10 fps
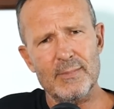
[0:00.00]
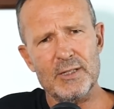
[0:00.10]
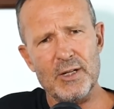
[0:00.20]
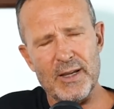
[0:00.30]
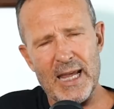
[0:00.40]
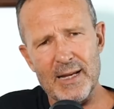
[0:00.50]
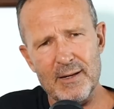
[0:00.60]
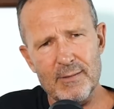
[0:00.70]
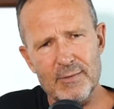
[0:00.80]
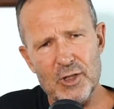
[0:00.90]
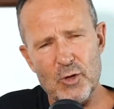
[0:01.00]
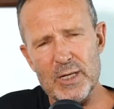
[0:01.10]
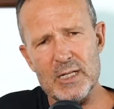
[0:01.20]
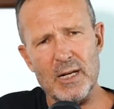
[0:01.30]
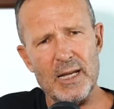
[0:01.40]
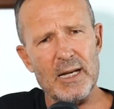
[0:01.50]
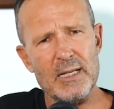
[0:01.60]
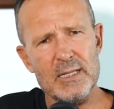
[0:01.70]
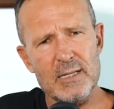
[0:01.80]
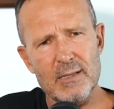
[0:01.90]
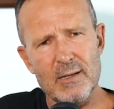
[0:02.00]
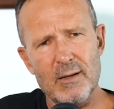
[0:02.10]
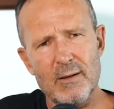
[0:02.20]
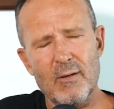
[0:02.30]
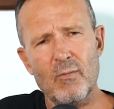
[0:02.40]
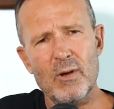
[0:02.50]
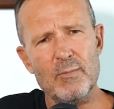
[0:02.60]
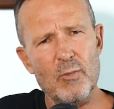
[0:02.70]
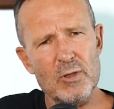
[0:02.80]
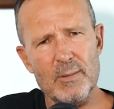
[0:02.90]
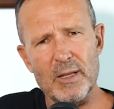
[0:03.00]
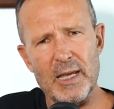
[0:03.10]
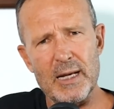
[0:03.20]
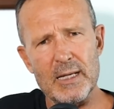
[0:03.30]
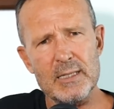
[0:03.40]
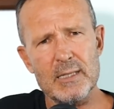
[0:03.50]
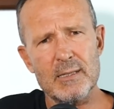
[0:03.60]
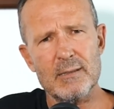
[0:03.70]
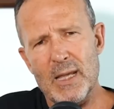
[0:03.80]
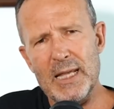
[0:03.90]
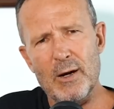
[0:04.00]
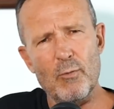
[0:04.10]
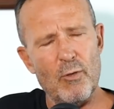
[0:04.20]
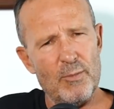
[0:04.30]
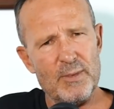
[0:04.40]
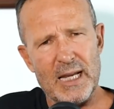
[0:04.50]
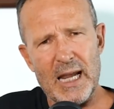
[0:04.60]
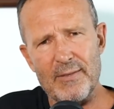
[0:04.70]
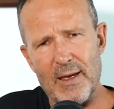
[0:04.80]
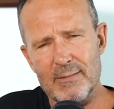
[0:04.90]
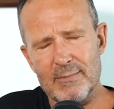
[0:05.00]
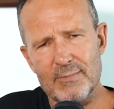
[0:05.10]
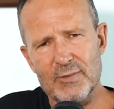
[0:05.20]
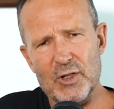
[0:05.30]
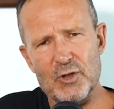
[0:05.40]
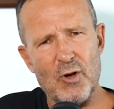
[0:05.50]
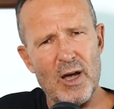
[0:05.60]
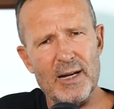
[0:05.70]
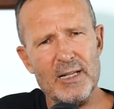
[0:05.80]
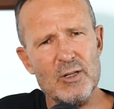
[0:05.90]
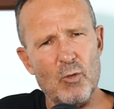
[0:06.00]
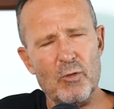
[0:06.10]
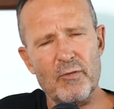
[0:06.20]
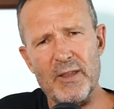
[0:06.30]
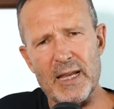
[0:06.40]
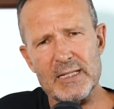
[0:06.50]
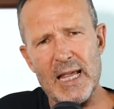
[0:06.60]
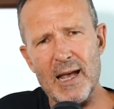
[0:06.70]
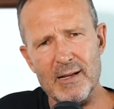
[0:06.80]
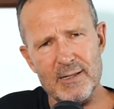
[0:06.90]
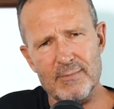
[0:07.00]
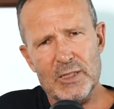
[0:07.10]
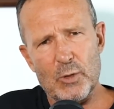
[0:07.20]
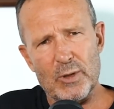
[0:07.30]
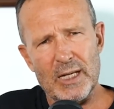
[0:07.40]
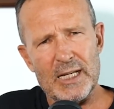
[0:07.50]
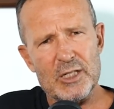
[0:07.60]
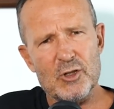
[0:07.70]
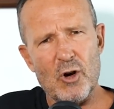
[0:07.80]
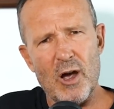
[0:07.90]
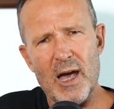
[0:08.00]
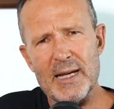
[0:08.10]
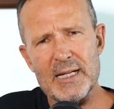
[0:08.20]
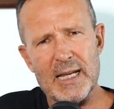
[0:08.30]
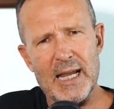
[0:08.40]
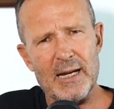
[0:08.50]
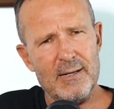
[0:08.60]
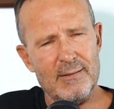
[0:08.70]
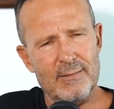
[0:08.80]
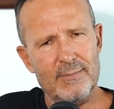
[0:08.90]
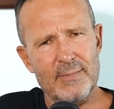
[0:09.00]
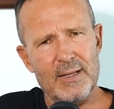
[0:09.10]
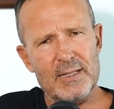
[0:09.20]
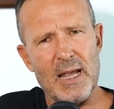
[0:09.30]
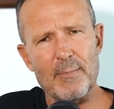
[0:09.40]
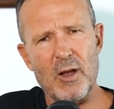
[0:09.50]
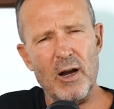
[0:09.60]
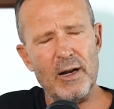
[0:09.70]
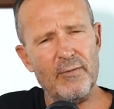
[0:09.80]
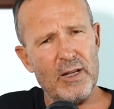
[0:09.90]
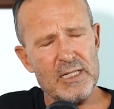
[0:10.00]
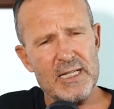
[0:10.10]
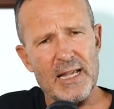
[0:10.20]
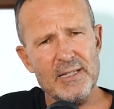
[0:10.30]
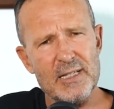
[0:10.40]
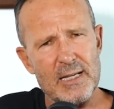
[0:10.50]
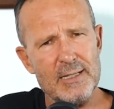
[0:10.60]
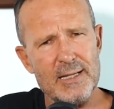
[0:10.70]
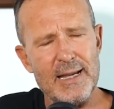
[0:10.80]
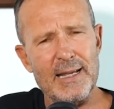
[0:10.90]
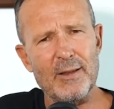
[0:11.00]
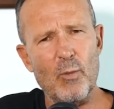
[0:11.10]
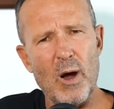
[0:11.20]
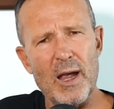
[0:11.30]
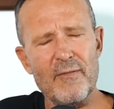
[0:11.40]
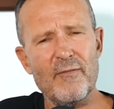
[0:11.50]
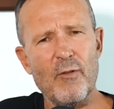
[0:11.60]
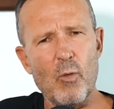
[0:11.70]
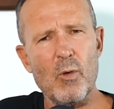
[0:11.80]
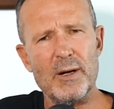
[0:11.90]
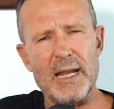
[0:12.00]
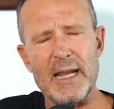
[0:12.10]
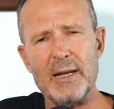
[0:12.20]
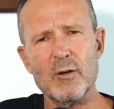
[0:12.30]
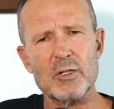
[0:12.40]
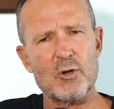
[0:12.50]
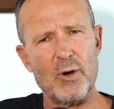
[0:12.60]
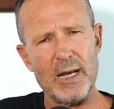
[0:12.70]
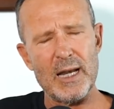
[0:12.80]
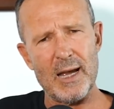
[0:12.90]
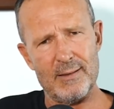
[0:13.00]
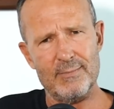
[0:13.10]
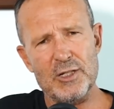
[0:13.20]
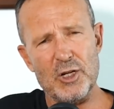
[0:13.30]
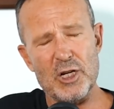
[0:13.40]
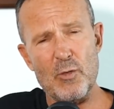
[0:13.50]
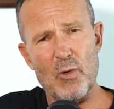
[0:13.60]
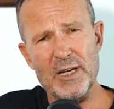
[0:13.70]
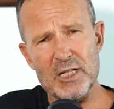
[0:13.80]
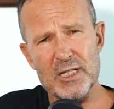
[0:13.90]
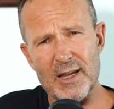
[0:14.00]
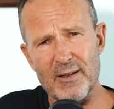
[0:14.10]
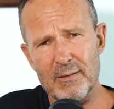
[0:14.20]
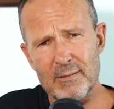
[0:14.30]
to get Jewish leaders with Muslim leaders in a room together to try to sort things out, to at least try to get some kind of consensus in the way forward in Australia, to deregister